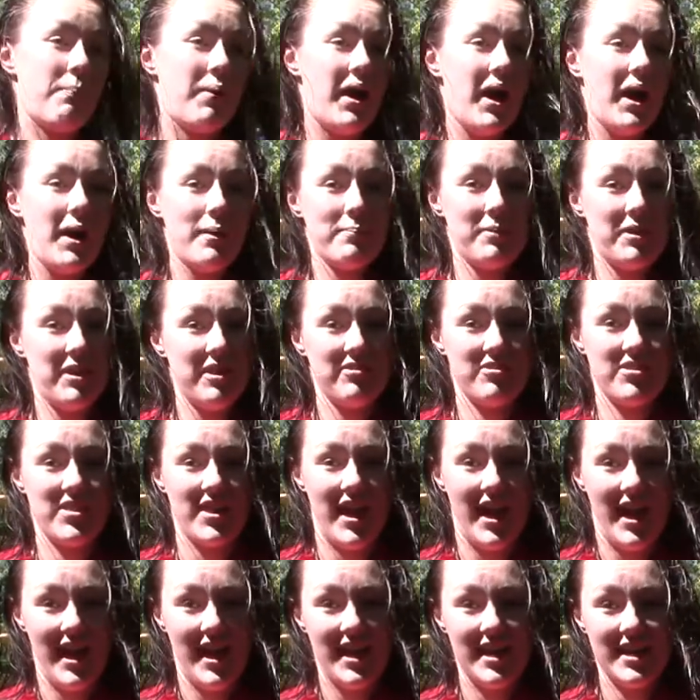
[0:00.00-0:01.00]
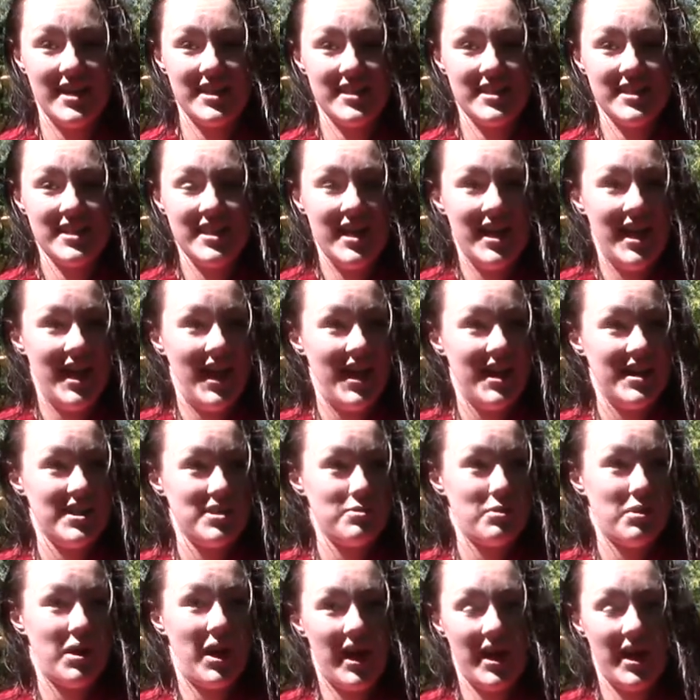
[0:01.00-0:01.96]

pop off the end and you